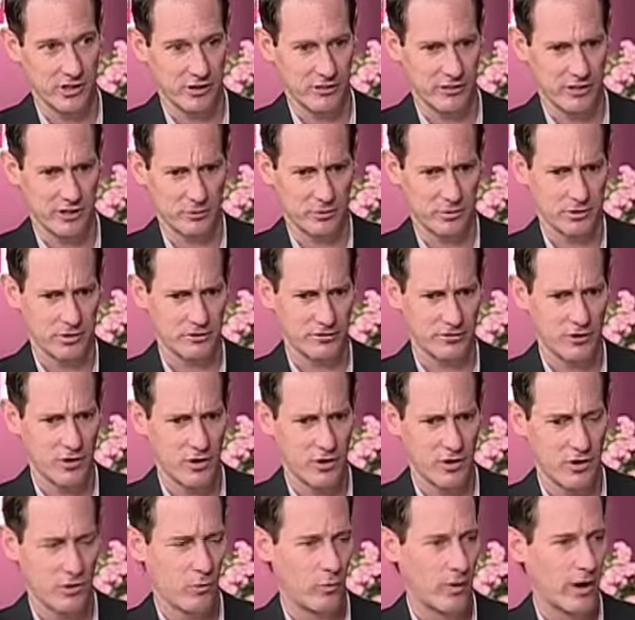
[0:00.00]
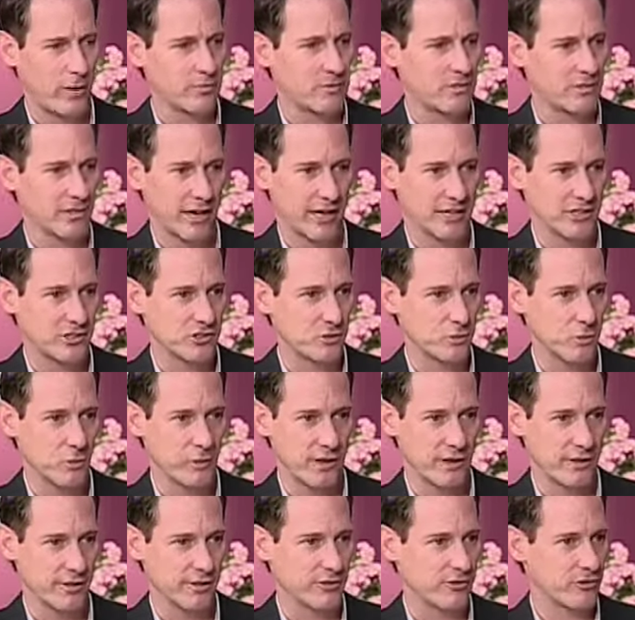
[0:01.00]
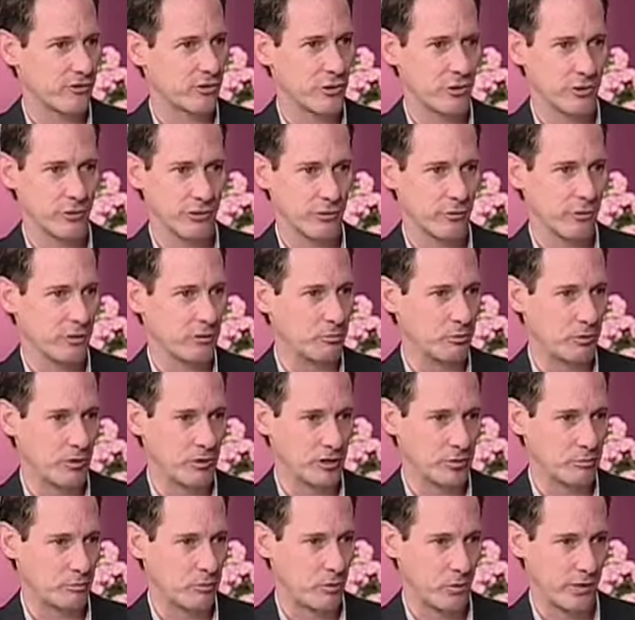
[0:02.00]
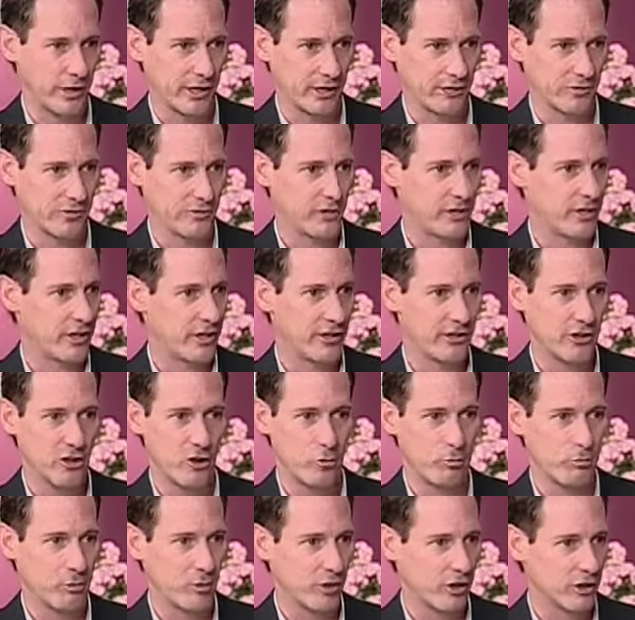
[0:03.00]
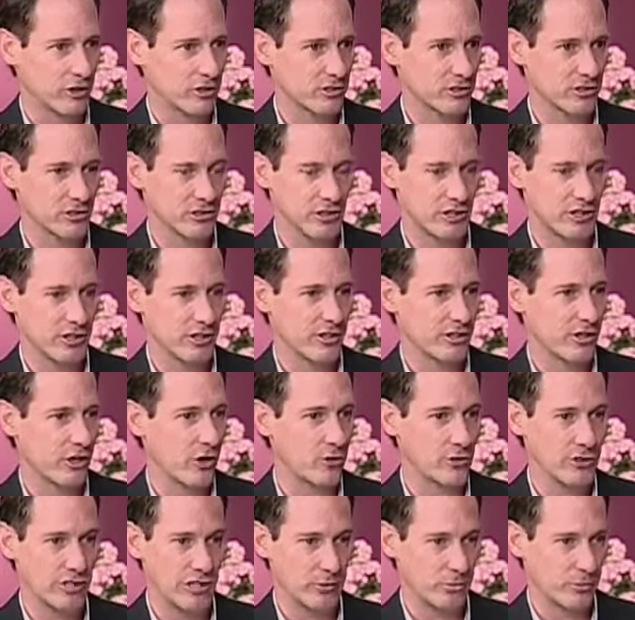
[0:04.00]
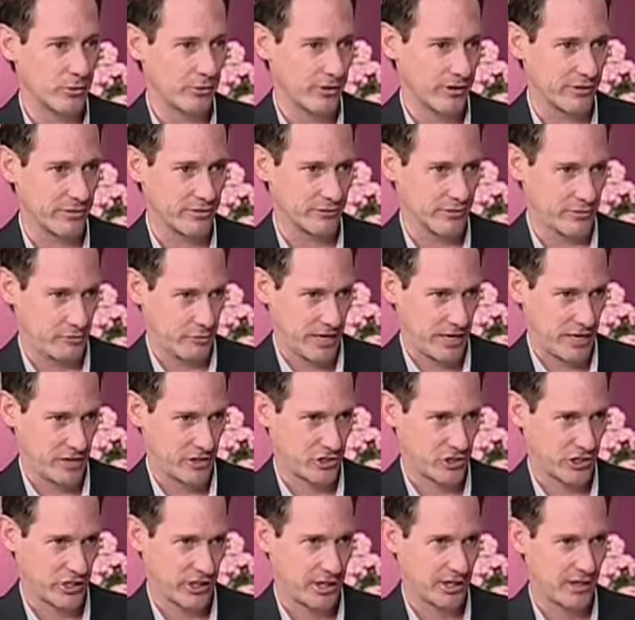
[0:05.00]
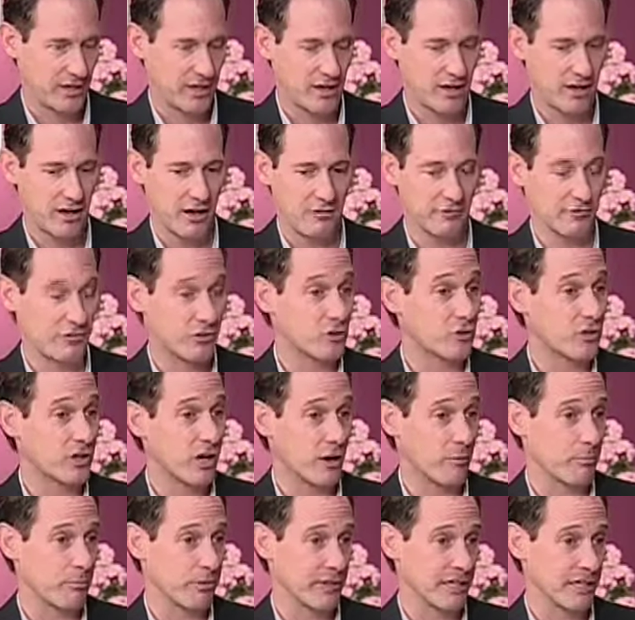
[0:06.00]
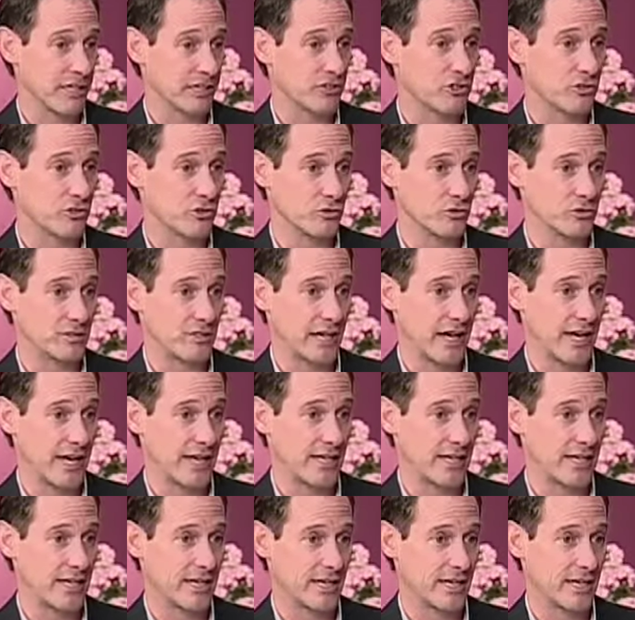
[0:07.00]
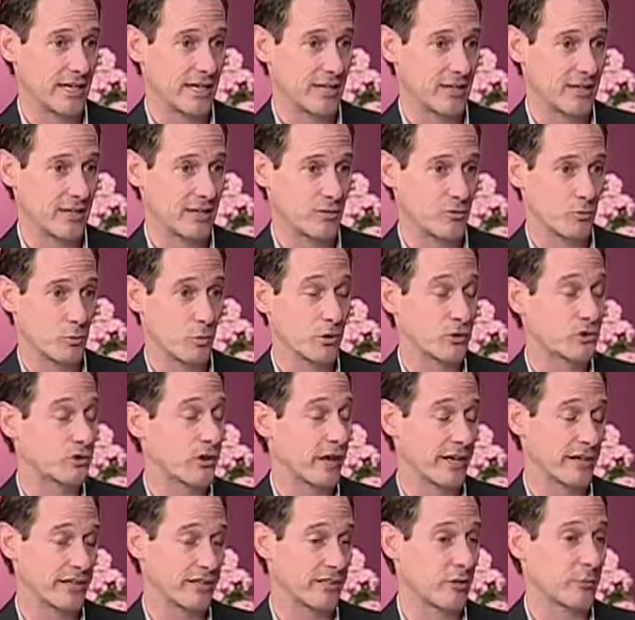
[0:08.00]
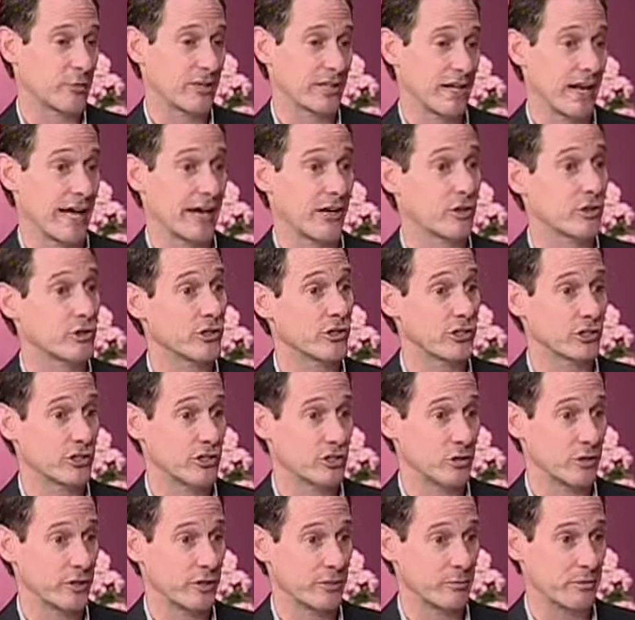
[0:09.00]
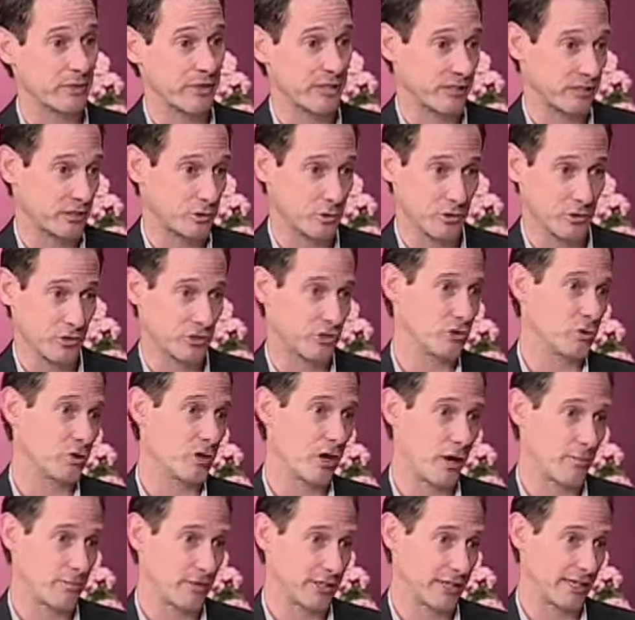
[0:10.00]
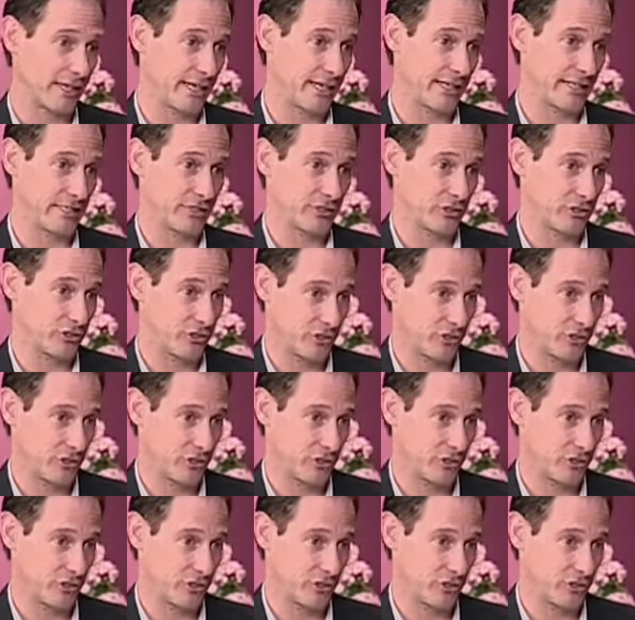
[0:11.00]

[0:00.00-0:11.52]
A couple of websites with 2 or 3 bullet points, no books, no deeper information, a few companies who said, were trying to tell me that I couldn't do it because it was too complicated and too